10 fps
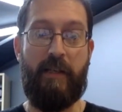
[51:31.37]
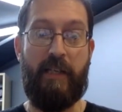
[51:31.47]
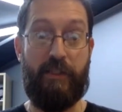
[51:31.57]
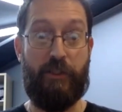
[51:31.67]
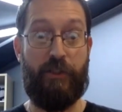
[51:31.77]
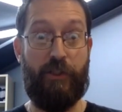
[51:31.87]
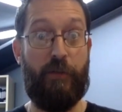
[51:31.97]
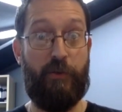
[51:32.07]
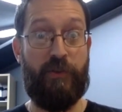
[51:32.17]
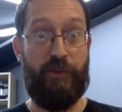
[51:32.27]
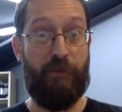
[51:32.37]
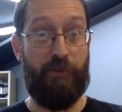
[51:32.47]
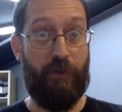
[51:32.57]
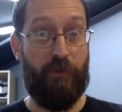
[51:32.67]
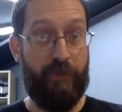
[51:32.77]
it shows you
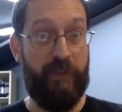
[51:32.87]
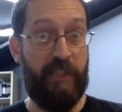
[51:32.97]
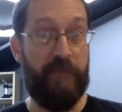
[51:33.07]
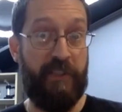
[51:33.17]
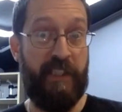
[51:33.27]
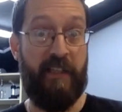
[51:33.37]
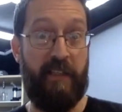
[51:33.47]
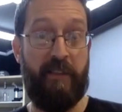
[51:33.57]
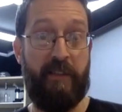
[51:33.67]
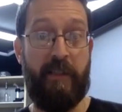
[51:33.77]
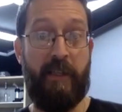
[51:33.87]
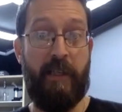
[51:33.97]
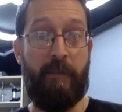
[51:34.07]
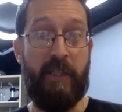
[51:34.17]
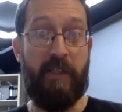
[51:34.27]
don't really understand.
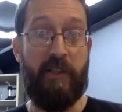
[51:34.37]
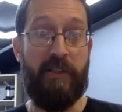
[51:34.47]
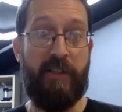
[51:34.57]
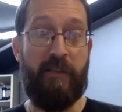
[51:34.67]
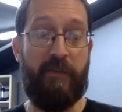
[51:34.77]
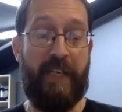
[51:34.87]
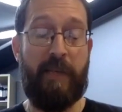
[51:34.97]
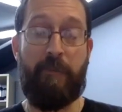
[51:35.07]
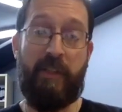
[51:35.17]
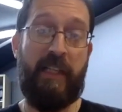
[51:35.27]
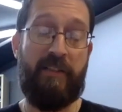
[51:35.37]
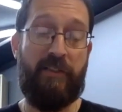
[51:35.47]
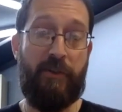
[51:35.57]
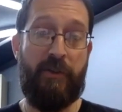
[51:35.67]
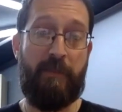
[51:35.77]
Because if that
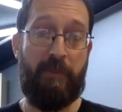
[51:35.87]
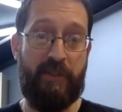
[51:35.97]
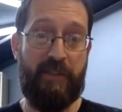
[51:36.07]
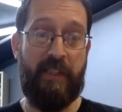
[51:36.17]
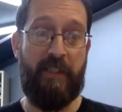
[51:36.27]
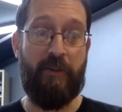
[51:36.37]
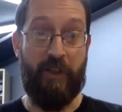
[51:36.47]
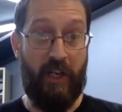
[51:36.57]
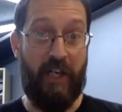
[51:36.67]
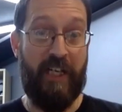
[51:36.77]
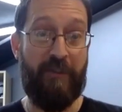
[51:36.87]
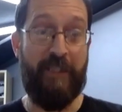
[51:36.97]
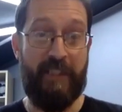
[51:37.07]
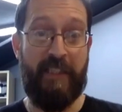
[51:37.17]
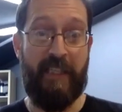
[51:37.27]
plant's 30% or higher
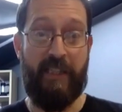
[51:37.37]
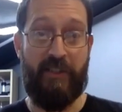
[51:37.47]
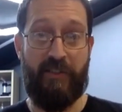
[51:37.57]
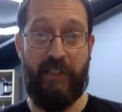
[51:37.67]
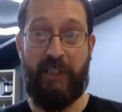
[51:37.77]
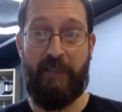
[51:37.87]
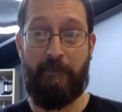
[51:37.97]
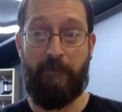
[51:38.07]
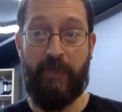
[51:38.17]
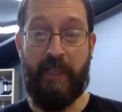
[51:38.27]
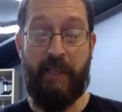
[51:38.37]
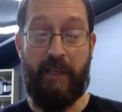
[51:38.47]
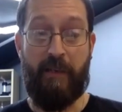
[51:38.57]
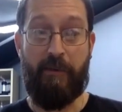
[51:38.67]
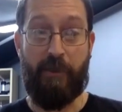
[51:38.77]
in THC,
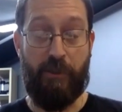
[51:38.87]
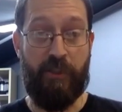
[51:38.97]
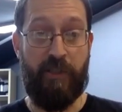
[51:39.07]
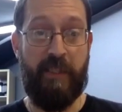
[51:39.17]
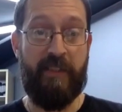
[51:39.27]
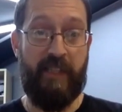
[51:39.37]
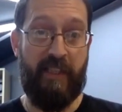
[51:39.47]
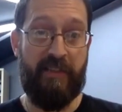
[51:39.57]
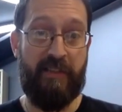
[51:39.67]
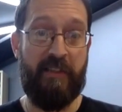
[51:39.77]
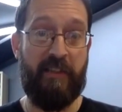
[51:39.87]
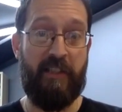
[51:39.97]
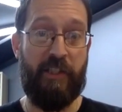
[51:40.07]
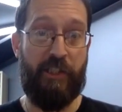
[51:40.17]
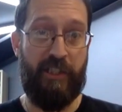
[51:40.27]
you should be testing the
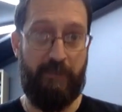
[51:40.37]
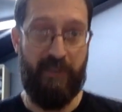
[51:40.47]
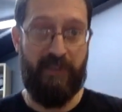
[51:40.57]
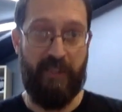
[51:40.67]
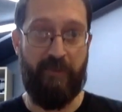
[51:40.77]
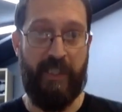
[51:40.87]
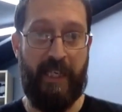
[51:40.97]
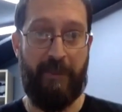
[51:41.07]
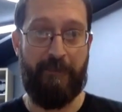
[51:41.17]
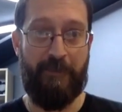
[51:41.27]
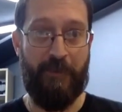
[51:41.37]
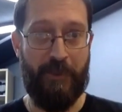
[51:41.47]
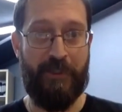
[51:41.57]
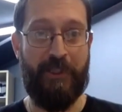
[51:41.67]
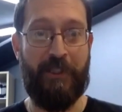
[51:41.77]
legitimacy of that
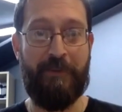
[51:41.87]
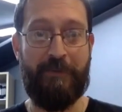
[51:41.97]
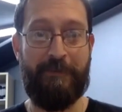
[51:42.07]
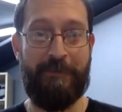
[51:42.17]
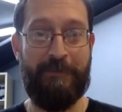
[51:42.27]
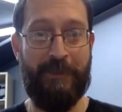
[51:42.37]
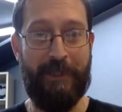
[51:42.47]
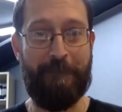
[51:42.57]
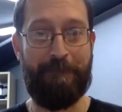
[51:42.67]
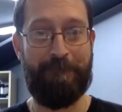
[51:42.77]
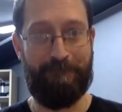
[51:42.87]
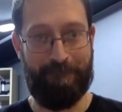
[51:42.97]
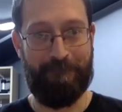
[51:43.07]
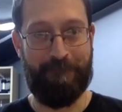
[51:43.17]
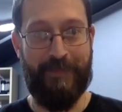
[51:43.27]
first off, right?
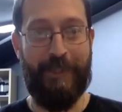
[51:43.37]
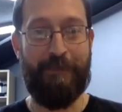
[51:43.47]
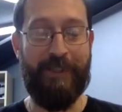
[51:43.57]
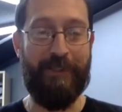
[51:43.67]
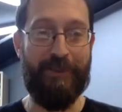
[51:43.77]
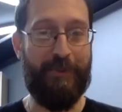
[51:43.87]
Because